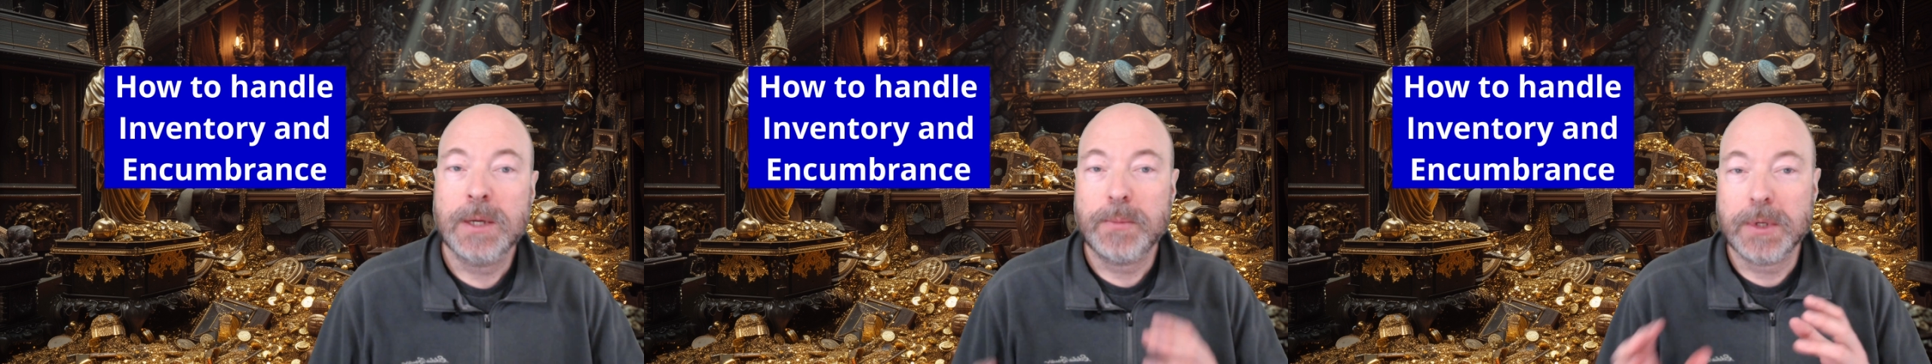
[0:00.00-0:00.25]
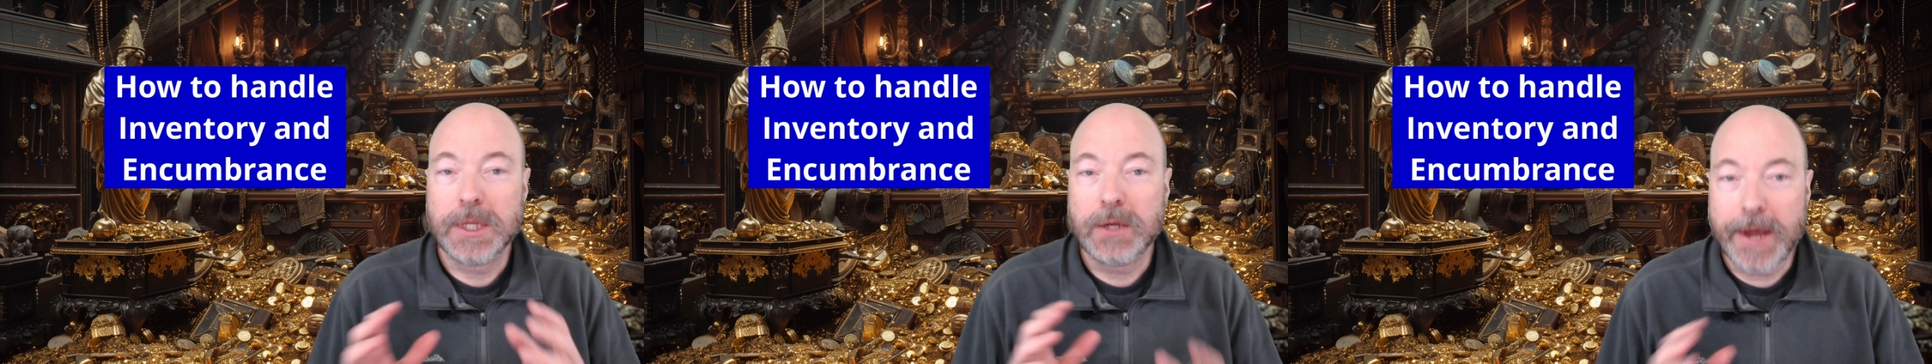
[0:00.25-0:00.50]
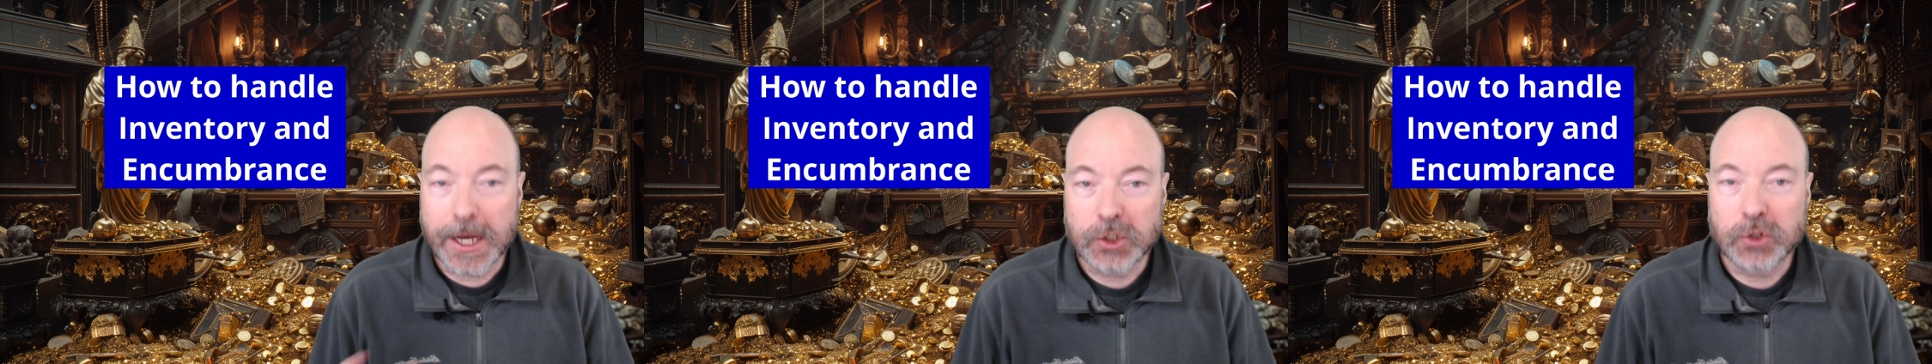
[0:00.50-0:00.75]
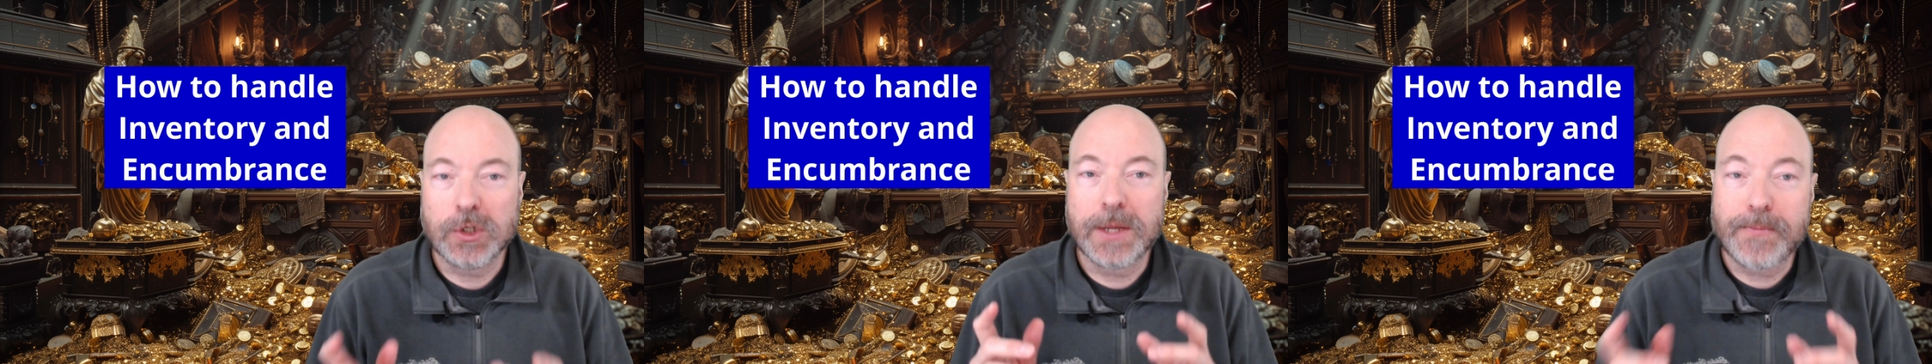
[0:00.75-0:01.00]
but there are
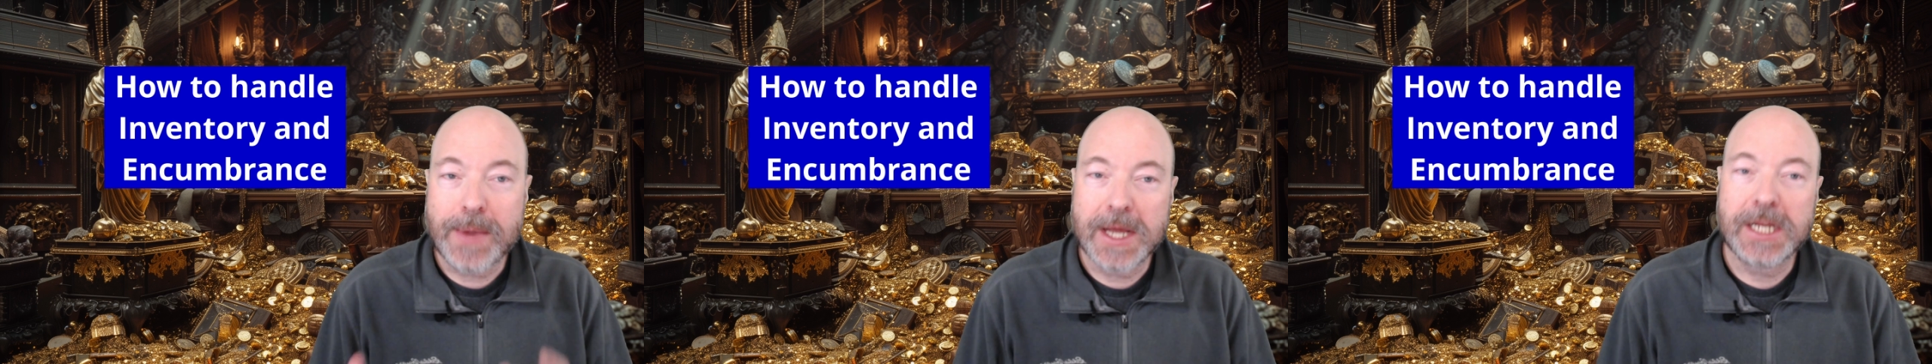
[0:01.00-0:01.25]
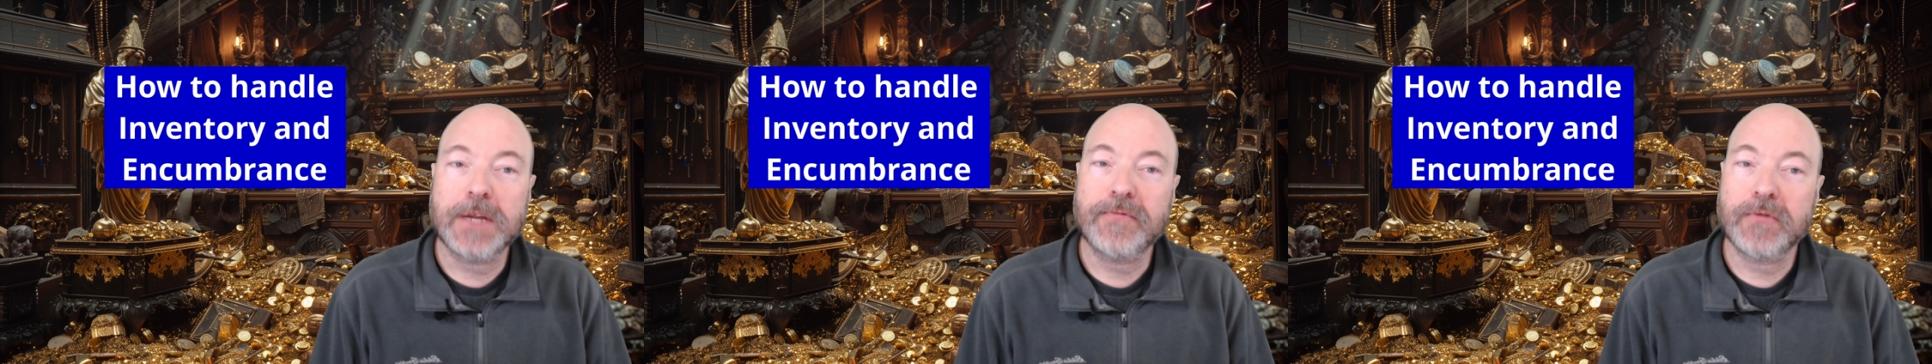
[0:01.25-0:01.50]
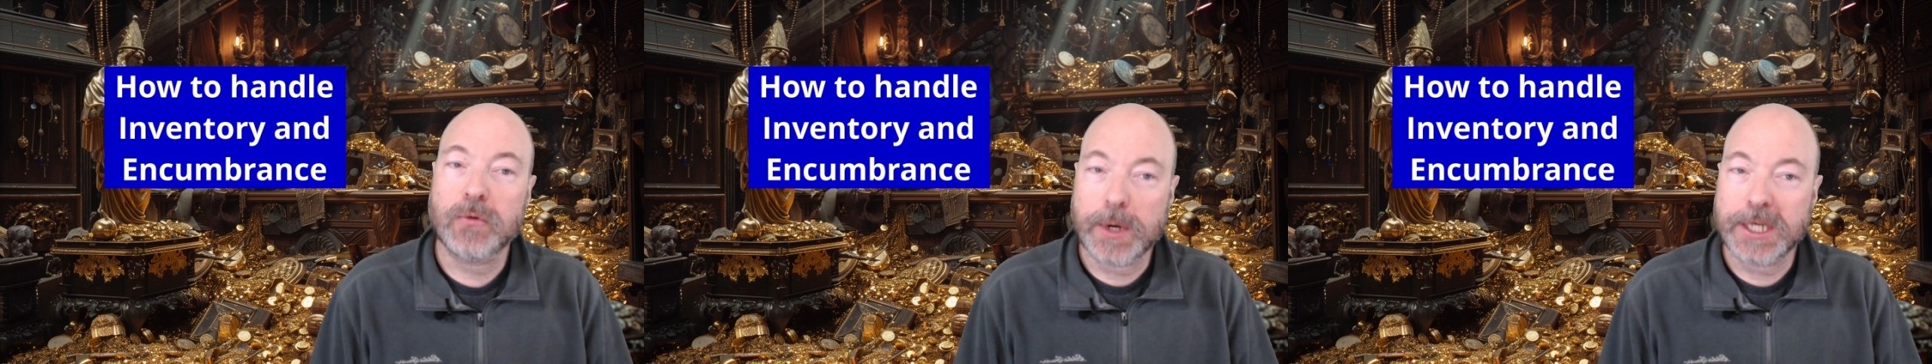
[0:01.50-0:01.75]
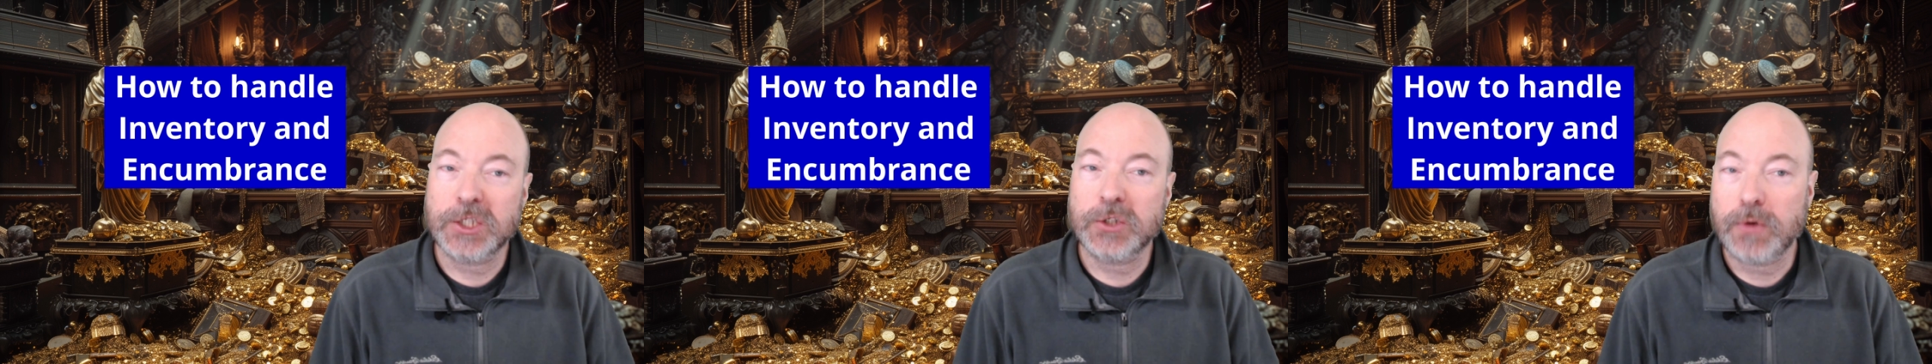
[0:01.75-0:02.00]
actually many different
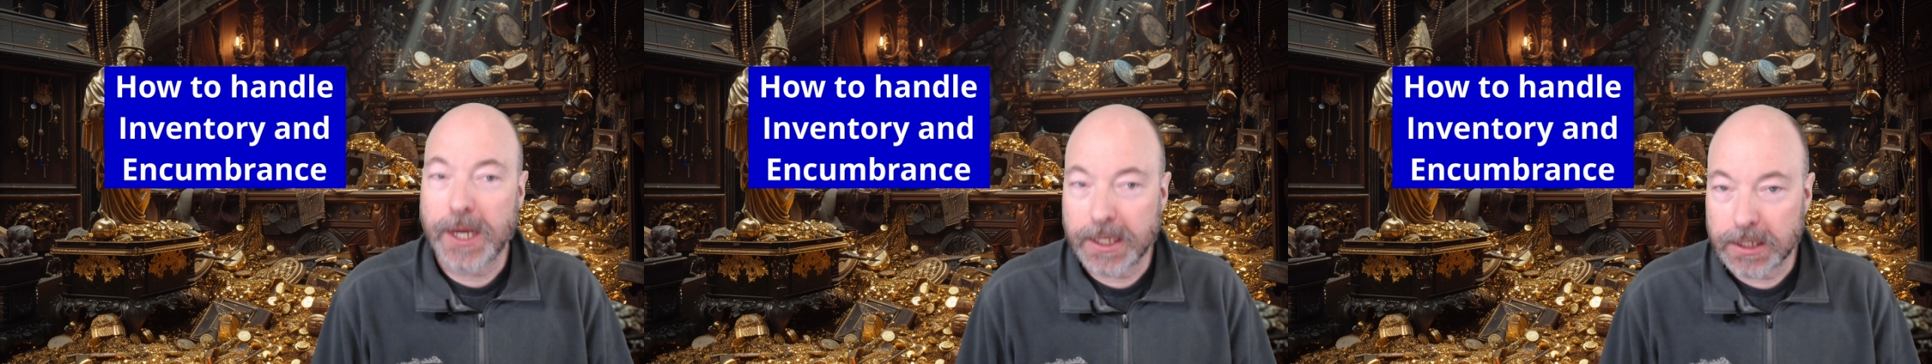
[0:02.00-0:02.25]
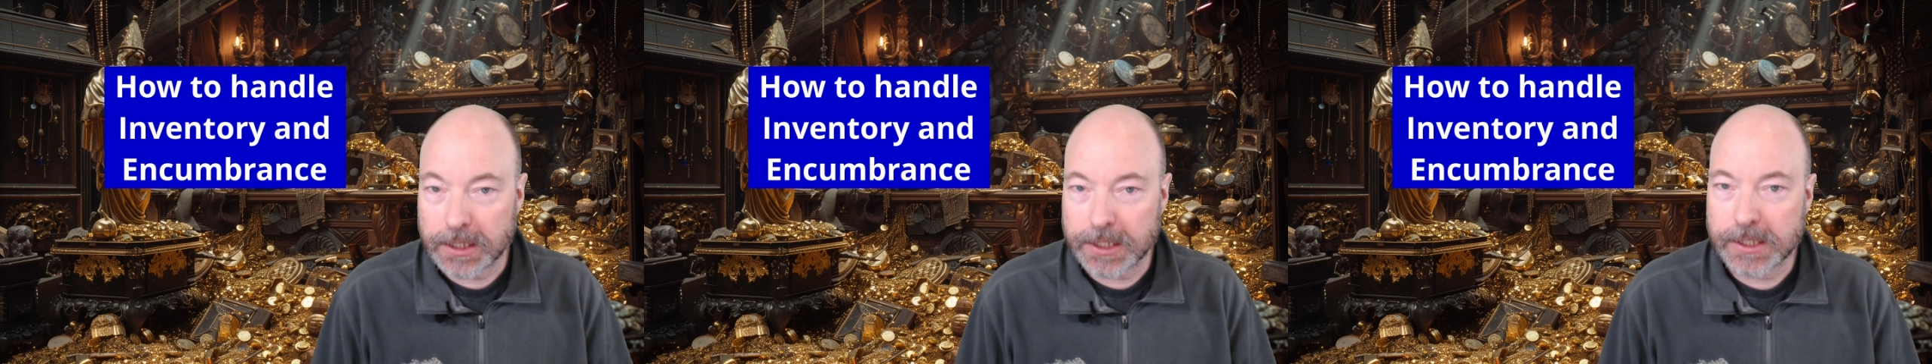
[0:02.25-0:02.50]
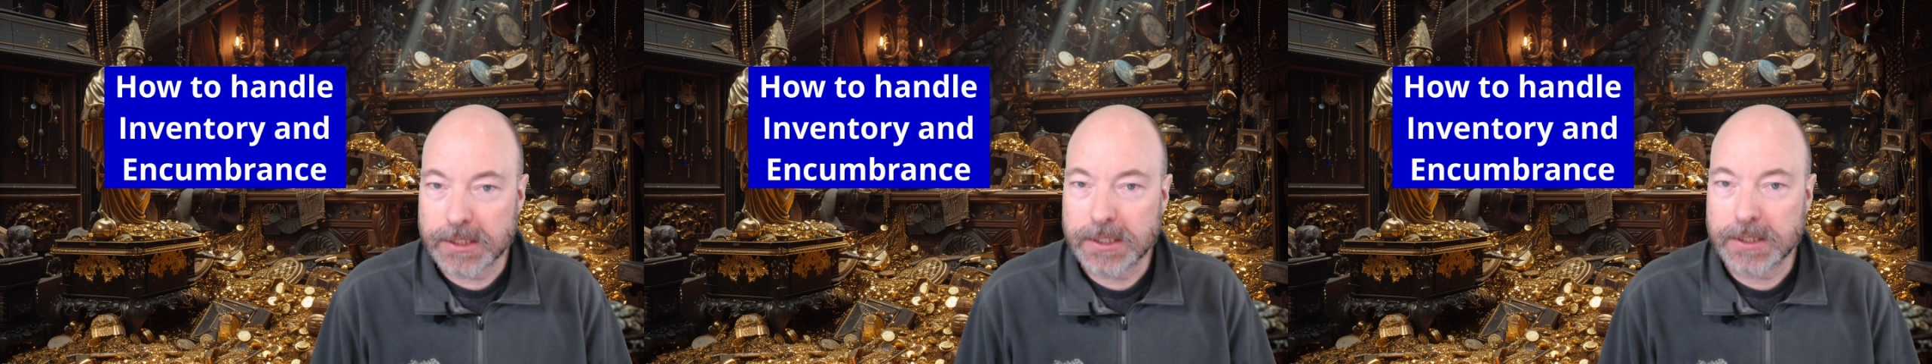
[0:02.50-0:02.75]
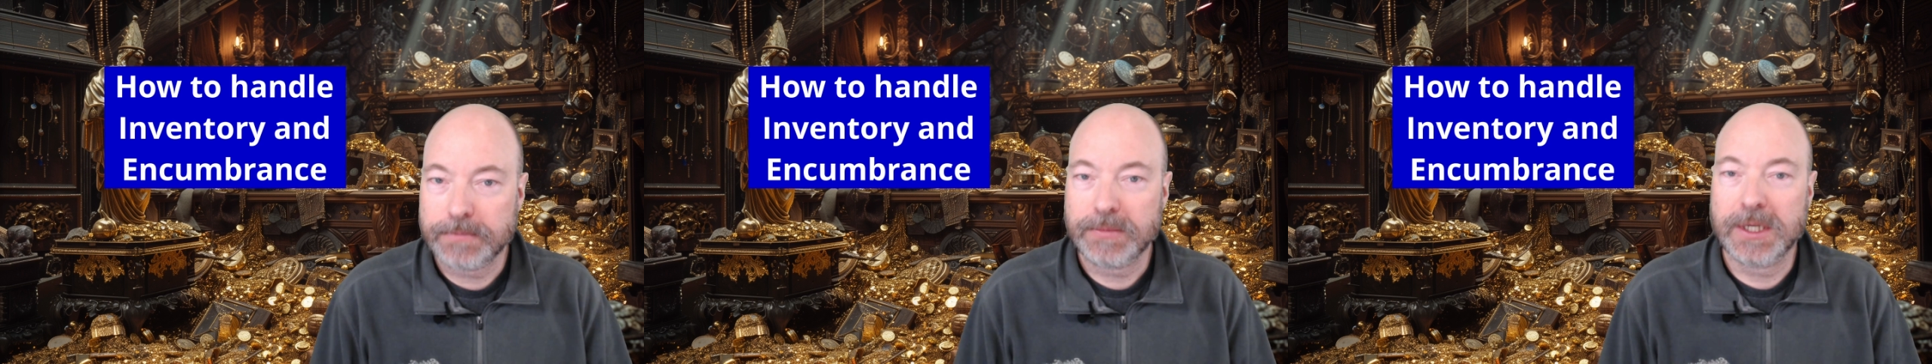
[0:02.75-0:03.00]
ways to handle this,